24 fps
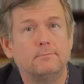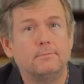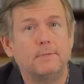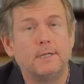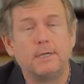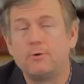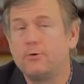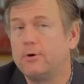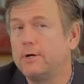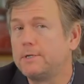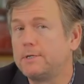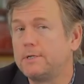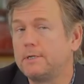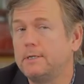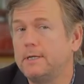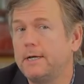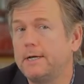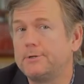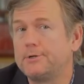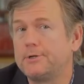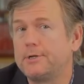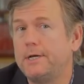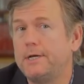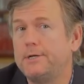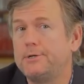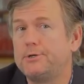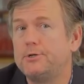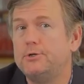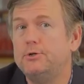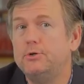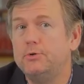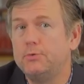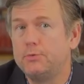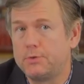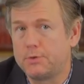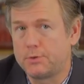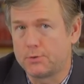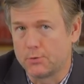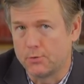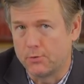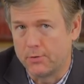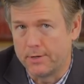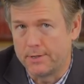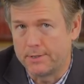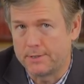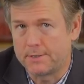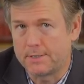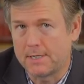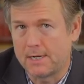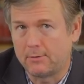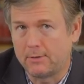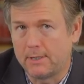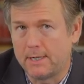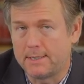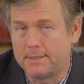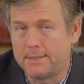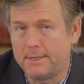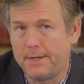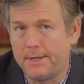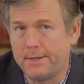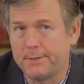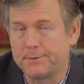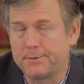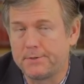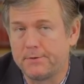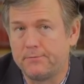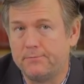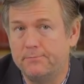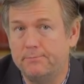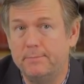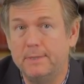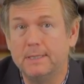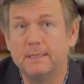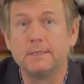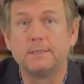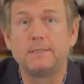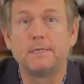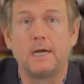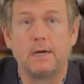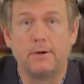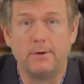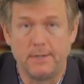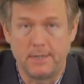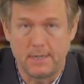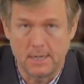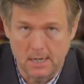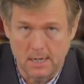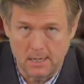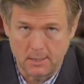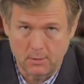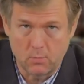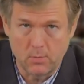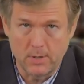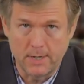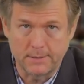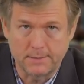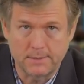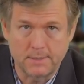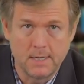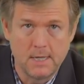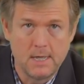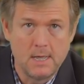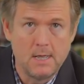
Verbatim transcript: Increasingly, education news stories sound like tales of military conquest,